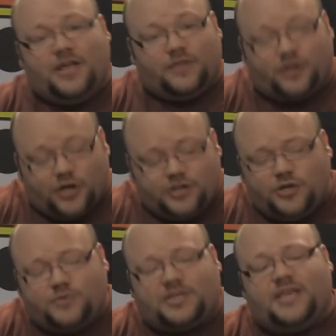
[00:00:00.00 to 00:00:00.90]
The good
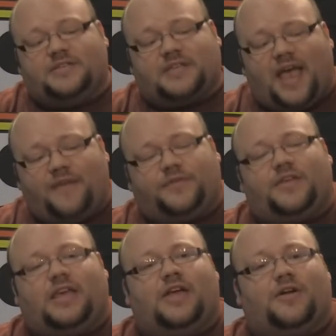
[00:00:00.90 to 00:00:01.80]
news is,
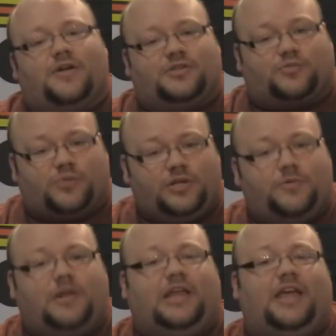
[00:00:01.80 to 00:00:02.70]
everything here is really well